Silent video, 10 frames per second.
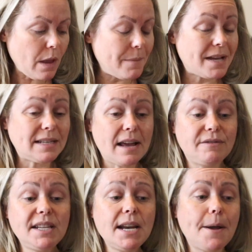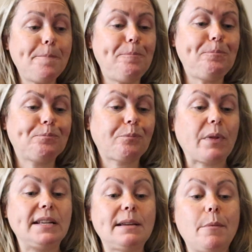because I have seen it
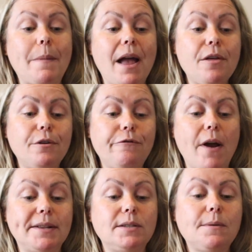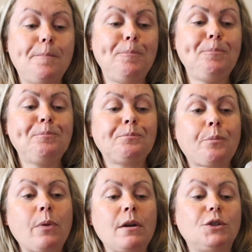on some of my other friends'
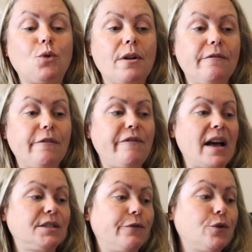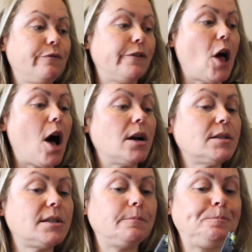sort of fast food
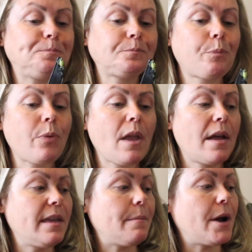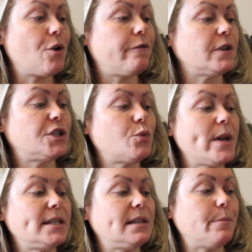vlogs. I think my girlfriend
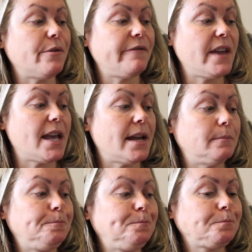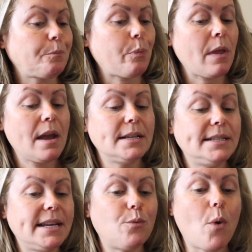Sweet Simple Vegan
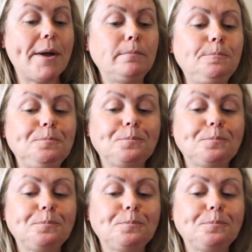did one.